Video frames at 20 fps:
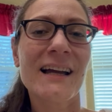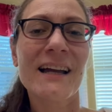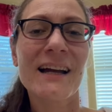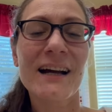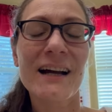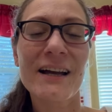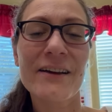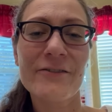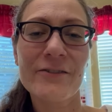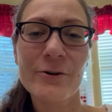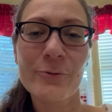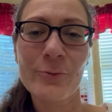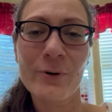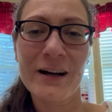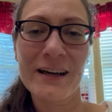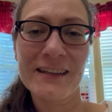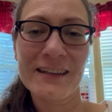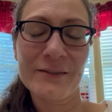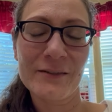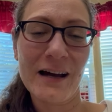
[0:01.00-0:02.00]
Hi
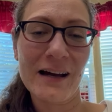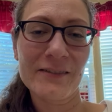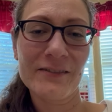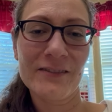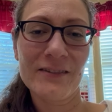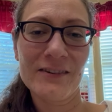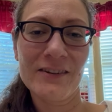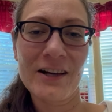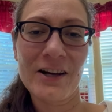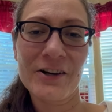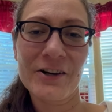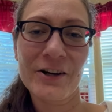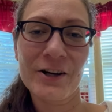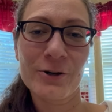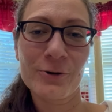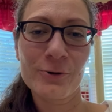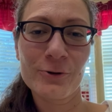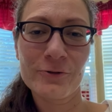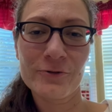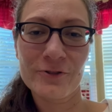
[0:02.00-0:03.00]
everyone, Darya
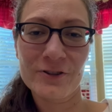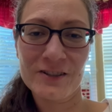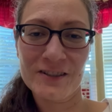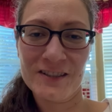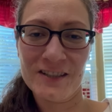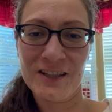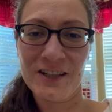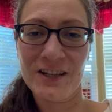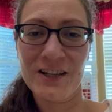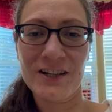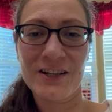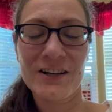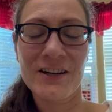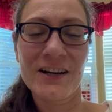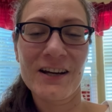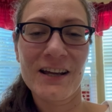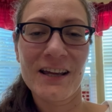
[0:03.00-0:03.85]
Hoover is here.